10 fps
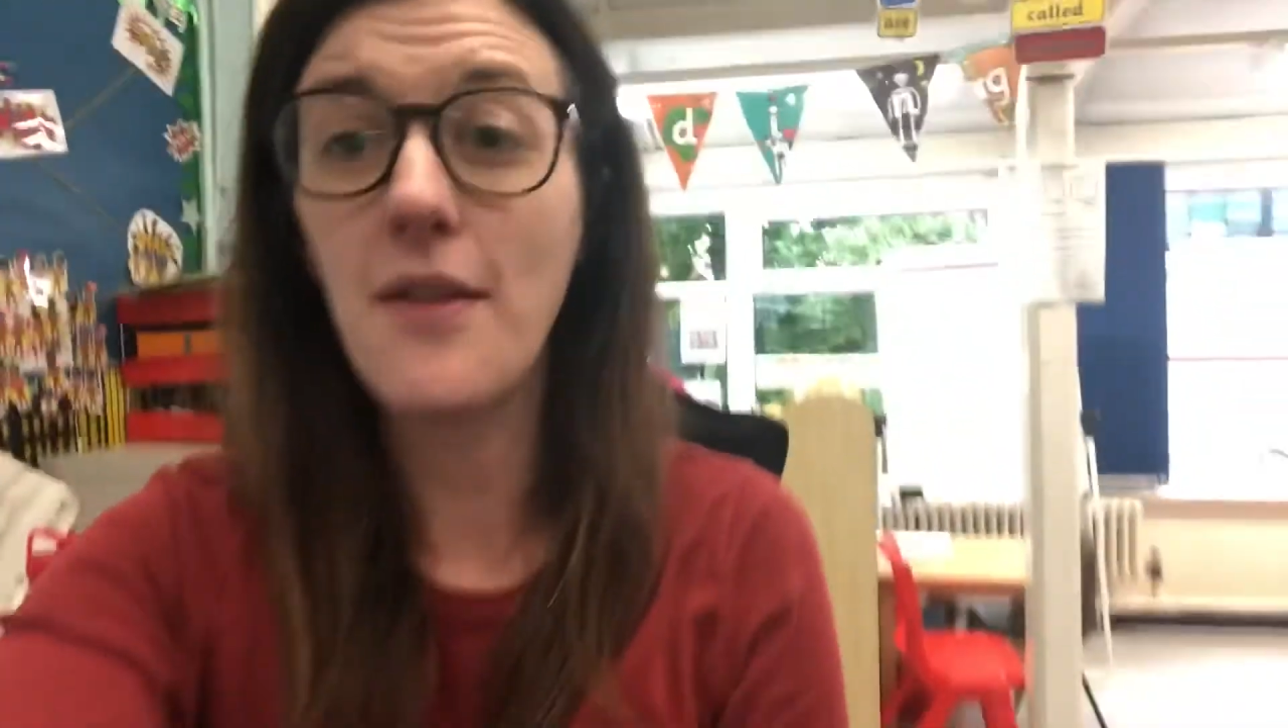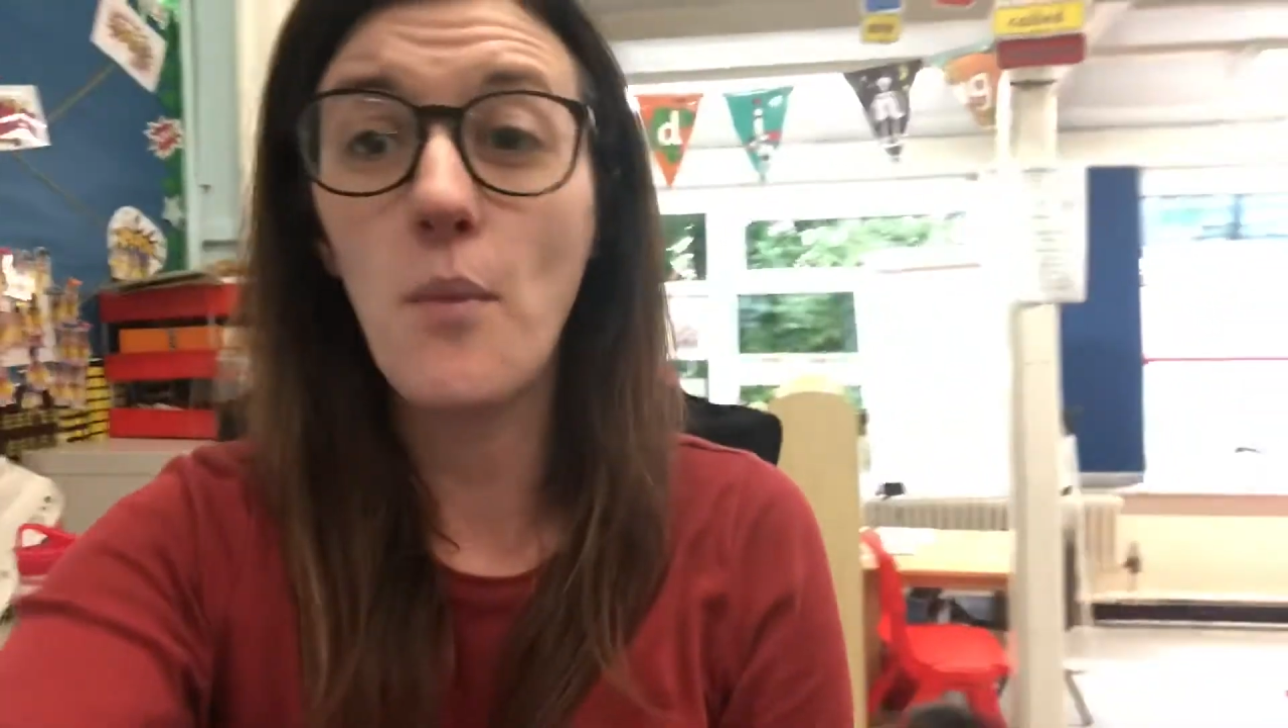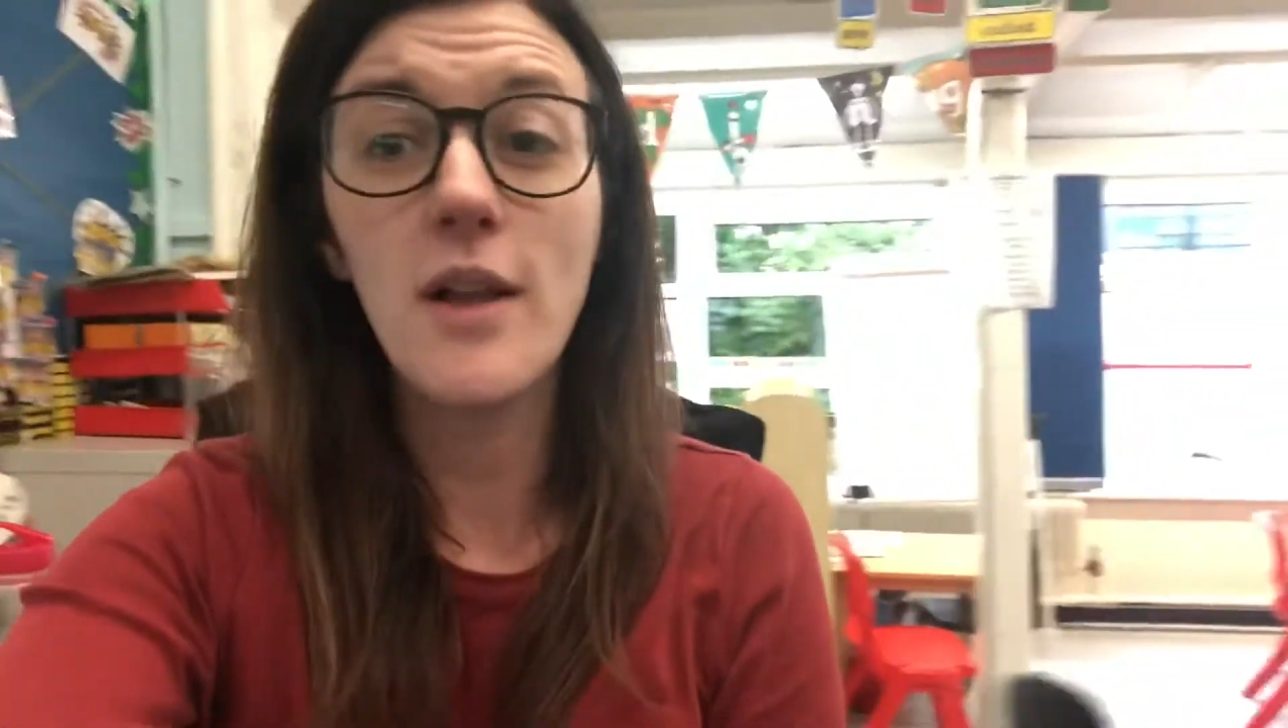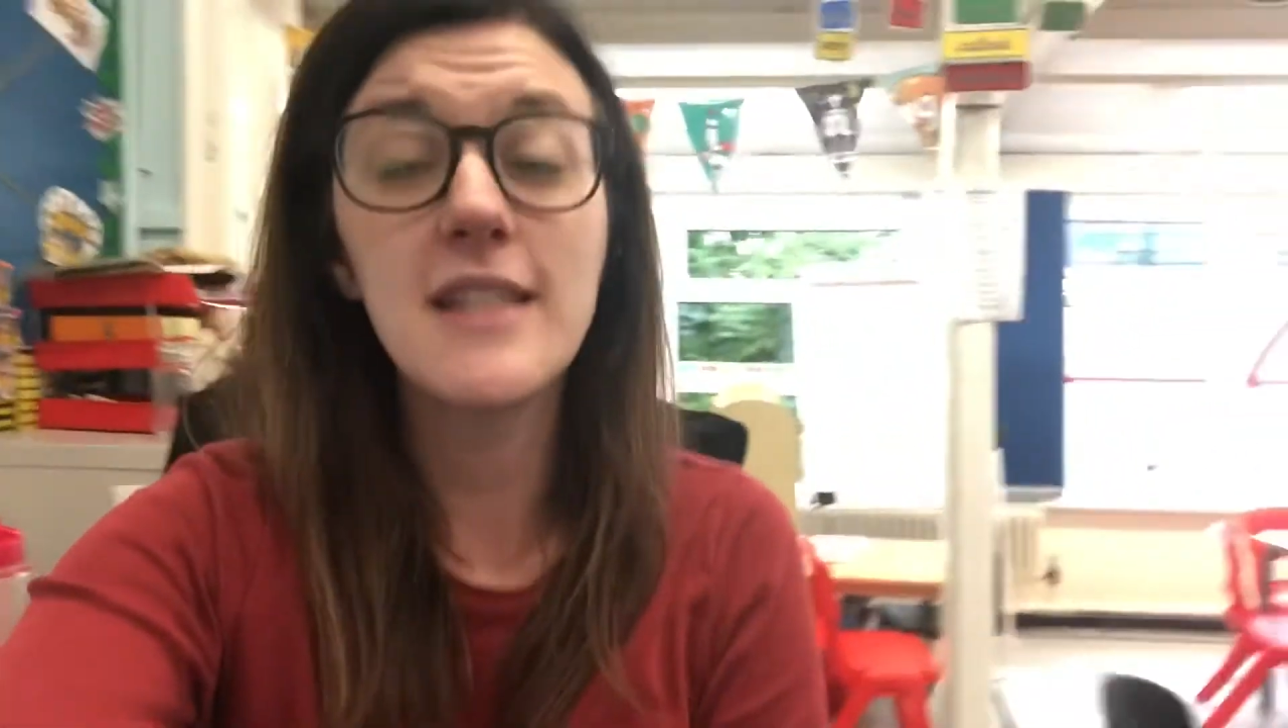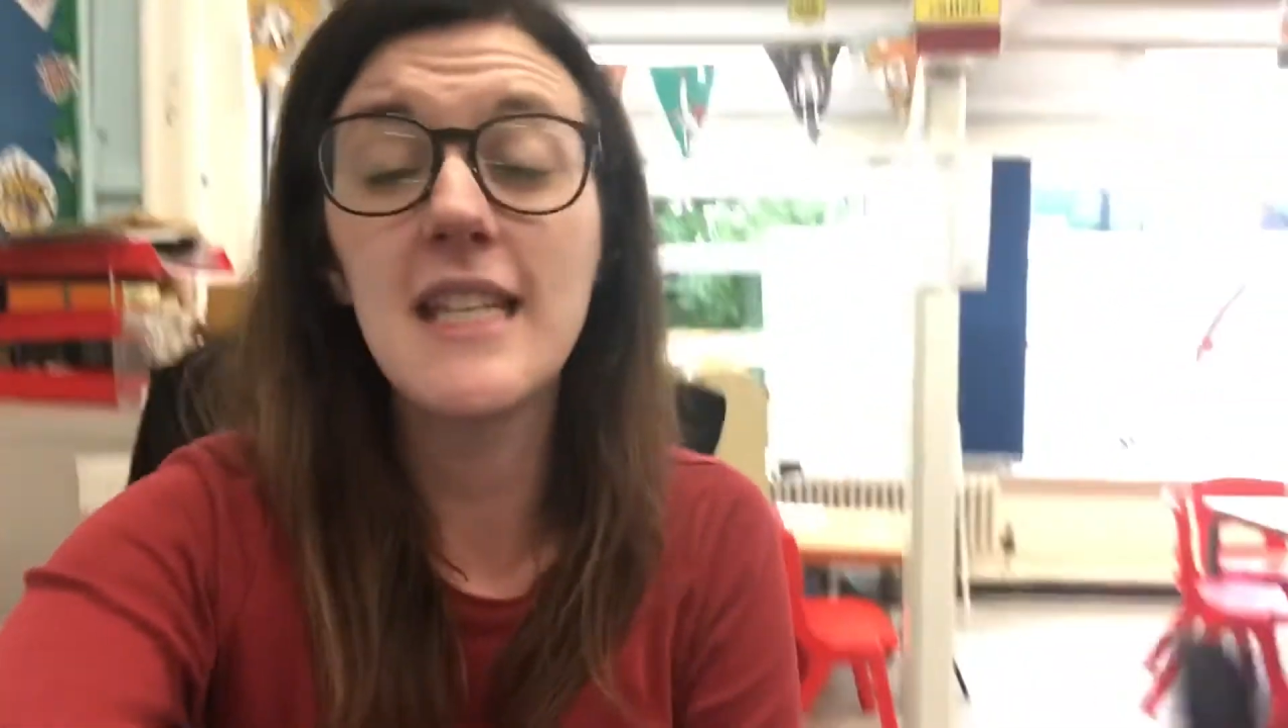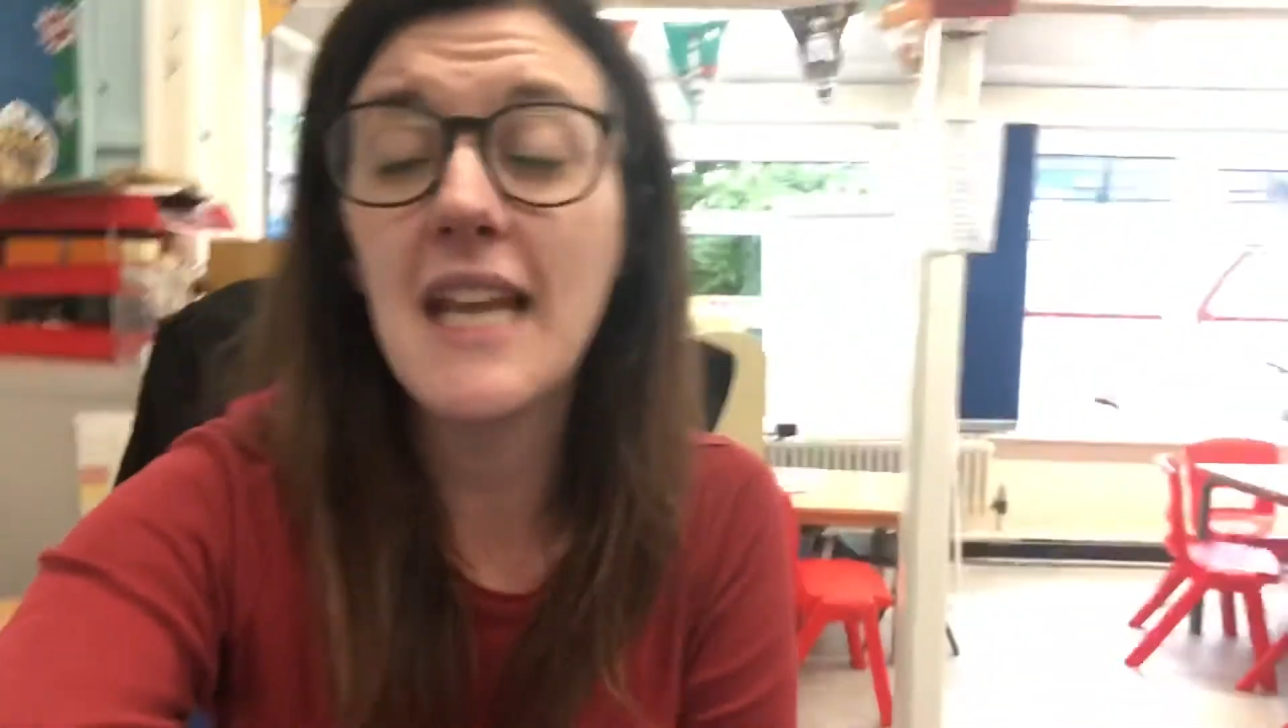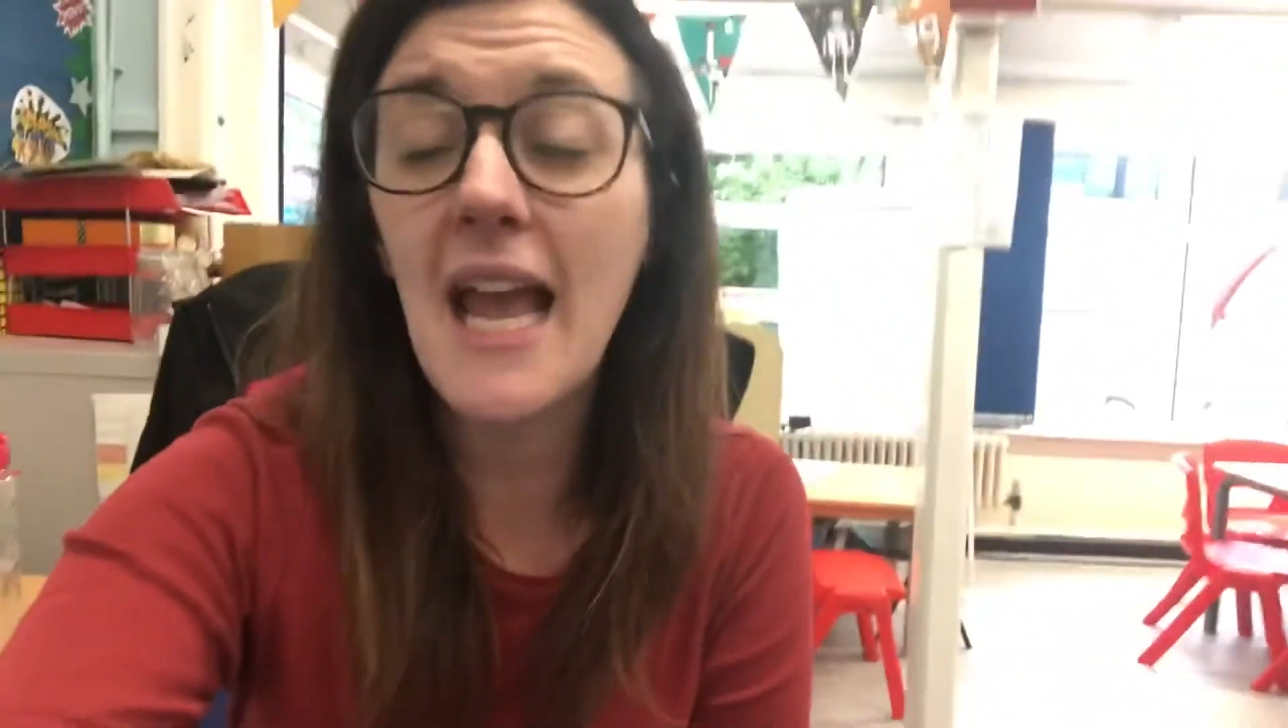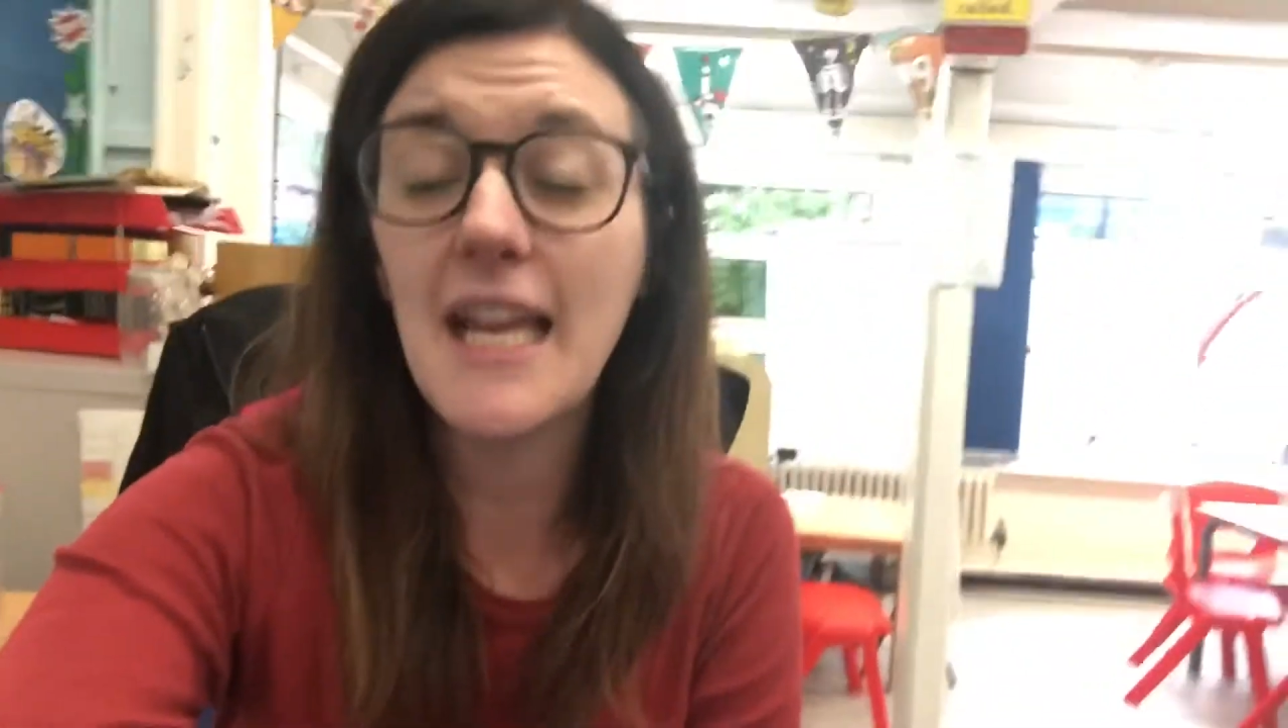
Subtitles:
1CK